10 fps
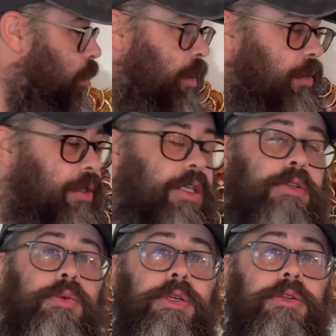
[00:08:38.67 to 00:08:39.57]
Tweedledee or
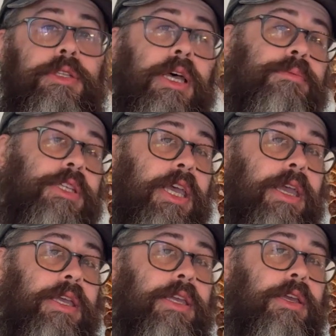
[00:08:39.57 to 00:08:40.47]
Tweedledum's
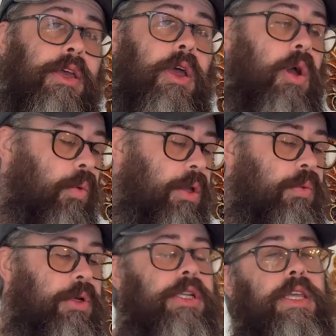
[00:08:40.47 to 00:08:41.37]
egg, we
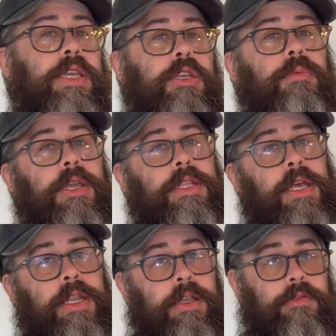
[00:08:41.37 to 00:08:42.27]
wouldn't incubate
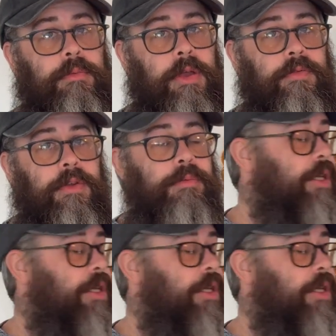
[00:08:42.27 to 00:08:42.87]
that egg for Muffin